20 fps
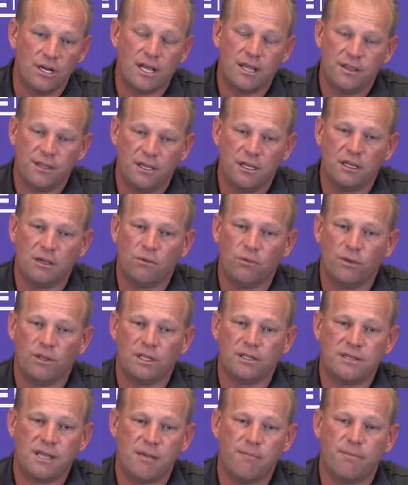I think, when
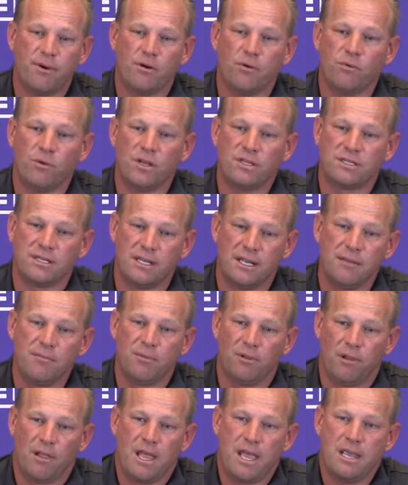the tempo wasn't
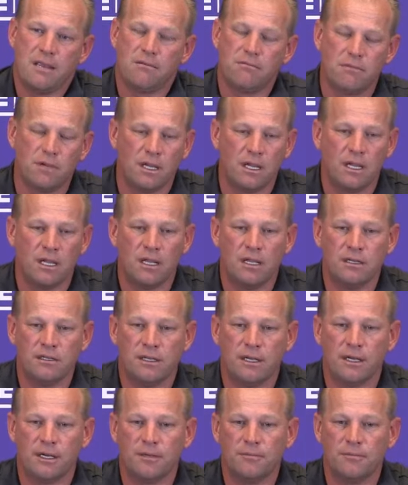in play. And,